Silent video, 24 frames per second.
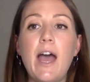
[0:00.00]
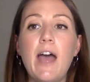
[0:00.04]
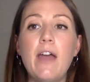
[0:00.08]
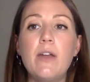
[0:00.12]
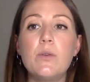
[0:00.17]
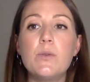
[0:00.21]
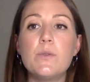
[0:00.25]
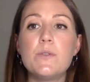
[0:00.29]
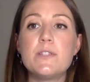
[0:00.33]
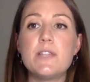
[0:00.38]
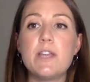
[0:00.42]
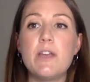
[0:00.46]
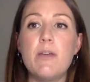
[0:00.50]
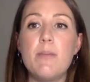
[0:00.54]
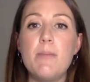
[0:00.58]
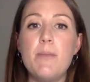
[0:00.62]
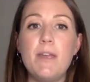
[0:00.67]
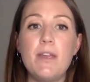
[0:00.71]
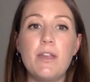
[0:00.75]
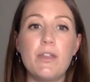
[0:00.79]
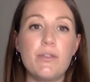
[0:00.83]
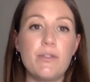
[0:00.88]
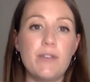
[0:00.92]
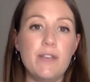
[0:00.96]
And also
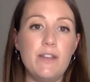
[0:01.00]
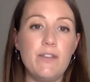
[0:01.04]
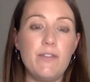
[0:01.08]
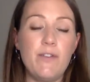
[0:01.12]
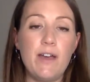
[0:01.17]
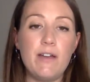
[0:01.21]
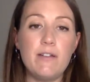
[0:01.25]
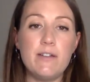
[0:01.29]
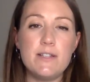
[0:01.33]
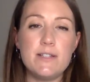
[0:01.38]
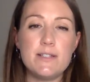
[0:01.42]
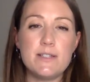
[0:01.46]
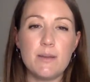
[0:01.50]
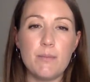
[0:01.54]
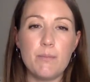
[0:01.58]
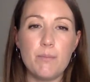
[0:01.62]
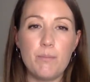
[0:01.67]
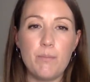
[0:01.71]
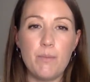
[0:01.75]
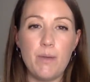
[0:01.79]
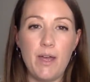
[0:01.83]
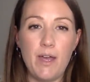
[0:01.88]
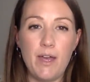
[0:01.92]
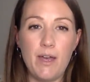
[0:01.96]
omega-3 is found in
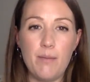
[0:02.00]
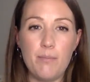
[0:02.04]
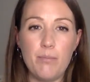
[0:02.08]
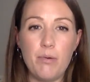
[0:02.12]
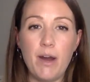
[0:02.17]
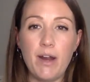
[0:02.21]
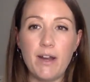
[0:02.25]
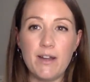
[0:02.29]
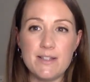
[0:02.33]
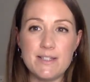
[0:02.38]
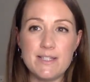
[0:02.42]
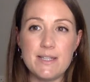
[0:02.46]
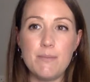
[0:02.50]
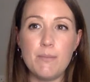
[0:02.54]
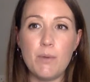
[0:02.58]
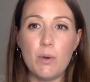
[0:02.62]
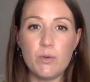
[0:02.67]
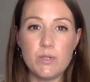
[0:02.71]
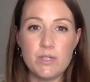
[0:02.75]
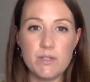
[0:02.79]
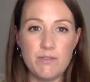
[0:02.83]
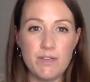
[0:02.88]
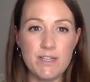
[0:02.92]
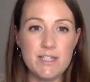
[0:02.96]
some uh, pregnancy
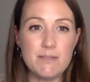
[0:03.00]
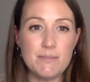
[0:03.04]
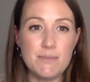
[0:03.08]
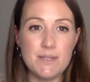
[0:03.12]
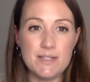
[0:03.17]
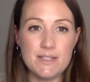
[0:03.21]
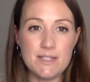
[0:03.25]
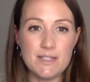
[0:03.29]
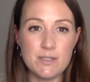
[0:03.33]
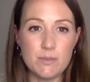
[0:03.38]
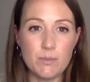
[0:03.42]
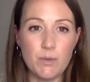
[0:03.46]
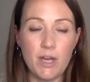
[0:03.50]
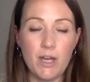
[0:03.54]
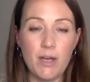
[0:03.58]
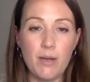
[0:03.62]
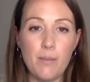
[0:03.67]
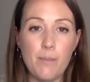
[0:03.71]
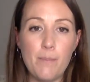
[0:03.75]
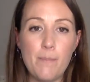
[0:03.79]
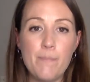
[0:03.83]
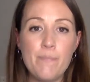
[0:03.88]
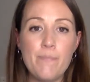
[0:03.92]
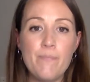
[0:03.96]
multivitamins as
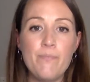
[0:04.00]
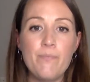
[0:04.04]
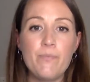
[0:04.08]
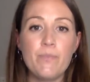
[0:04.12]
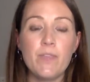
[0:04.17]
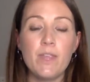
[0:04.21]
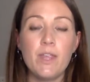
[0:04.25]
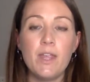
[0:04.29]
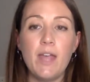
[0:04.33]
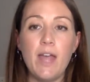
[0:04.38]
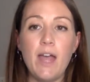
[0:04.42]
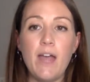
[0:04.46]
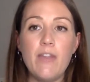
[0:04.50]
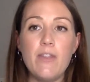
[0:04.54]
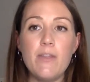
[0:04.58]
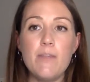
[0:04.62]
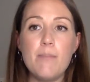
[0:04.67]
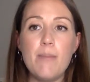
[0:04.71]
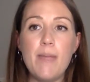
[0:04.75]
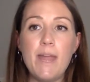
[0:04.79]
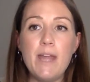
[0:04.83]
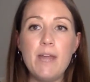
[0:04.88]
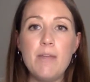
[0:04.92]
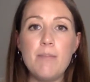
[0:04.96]
well. And
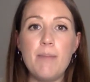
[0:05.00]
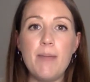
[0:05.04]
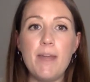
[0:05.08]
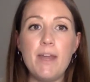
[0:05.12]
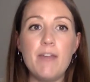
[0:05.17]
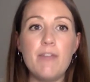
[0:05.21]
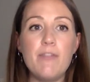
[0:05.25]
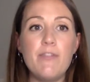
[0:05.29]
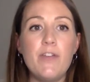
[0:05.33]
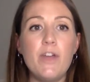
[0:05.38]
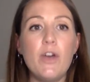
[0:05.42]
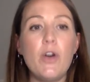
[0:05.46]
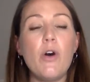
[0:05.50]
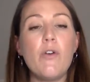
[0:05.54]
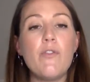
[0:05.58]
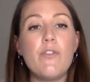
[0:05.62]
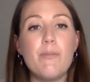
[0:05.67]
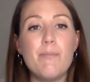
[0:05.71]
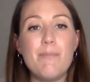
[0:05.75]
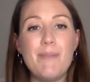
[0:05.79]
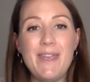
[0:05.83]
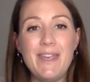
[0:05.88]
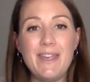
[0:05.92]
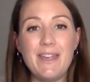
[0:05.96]
the main benefit of
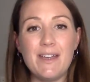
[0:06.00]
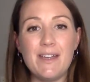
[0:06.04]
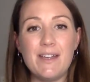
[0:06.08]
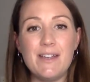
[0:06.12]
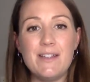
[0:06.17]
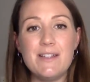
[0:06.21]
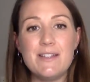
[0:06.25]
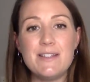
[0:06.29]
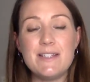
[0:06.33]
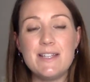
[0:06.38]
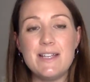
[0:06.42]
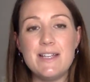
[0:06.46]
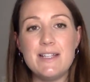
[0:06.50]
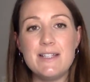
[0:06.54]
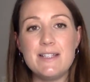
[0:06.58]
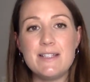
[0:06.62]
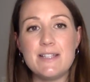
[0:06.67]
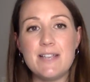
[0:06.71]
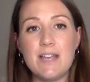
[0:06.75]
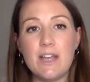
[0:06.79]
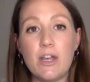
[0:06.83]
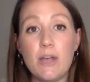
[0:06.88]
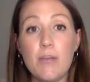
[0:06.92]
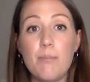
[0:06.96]
omegas
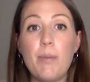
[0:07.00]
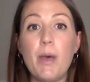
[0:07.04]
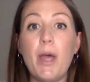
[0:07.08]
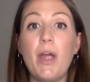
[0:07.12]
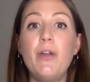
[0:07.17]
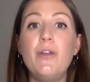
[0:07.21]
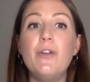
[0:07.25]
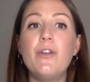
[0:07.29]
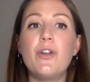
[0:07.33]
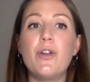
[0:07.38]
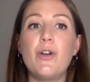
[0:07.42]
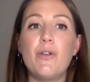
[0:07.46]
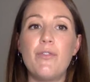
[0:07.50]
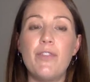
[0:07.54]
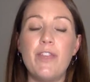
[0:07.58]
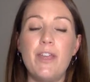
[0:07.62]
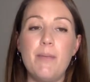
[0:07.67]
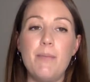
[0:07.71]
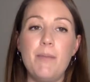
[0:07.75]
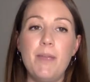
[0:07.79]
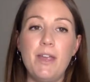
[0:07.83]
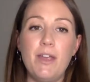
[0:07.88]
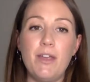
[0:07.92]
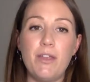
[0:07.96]
is a component of
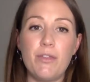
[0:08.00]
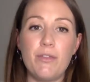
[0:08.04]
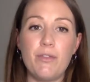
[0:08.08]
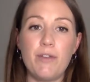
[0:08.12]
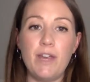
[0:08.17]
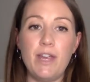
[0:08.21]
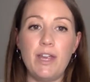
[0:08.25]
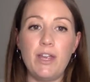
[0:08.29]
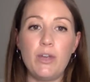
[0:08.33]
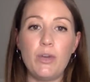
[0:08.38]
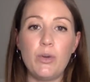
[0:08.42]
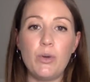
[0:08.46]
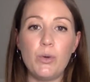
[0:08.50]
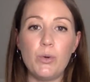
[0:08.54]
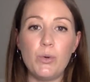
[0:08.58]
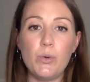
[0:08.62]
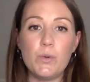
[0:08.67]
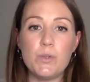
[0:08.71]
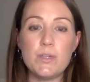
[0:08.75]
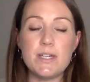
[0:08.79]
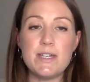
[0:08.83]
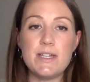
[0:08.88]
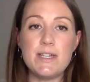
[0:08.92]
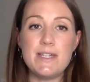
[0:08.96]
the omega 3
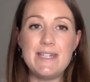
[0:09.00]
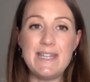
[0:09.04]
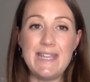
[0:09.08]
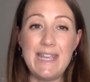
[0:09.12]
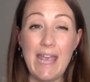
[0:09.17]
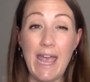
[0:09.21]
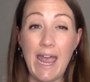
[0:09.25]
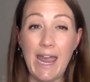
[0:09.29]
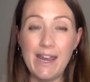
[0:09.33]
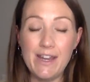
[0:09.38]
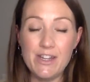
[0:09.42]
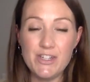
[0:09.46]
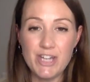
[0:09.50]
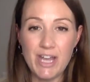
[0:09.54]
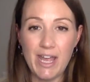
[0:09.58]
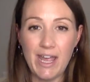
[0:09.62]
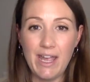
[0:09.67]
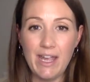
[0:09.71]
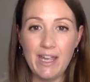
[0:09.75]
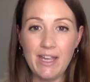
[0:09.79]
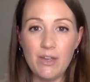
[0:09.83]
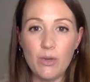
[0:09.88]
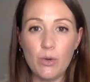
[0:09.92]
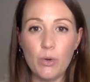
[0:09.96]
called
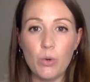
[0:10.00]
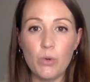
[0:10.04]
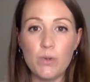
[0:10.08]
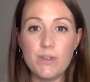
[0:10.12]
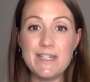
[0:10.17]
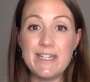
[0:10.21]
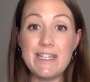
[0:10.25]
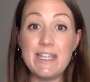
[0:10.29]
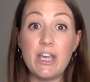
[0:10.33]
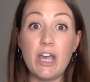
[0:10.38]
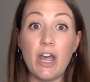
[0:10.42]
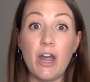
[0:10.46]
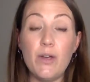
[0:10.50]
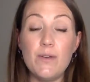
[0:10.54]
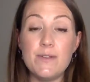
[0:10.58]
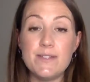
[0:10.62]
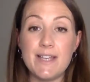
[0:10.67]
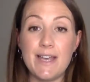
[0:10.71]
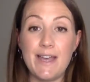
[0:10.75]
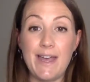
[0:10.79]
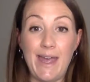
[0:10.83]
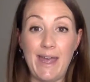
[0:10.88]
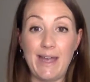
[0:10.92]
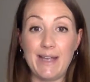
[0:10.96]
DHA or
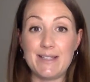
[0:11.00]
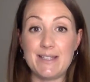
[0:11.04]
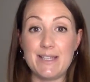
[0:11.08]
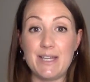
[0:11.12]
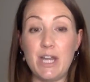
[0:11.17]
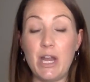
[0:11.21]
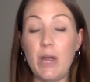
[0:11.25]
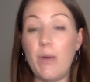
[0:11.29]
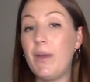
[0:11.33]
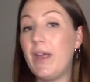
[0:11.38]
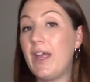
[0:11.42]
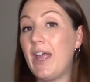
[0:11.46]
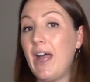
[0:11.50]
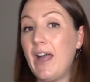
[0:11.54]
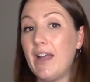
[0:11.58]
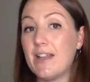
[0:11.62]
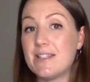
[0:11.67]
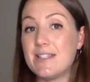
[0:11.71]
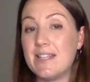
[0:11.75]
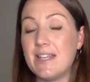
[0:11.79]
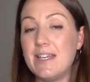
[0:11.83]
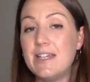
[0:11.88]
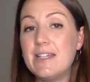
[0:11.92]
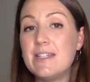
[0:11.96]
docosahexaenoic
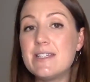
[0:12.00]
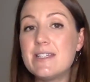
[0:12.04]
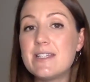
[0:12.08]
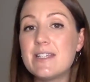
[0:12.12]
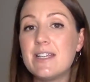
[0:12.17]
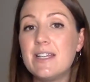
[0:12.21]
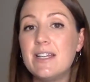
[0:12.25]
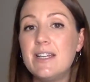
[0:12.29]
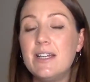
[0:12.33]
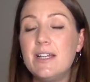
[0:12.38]
acid.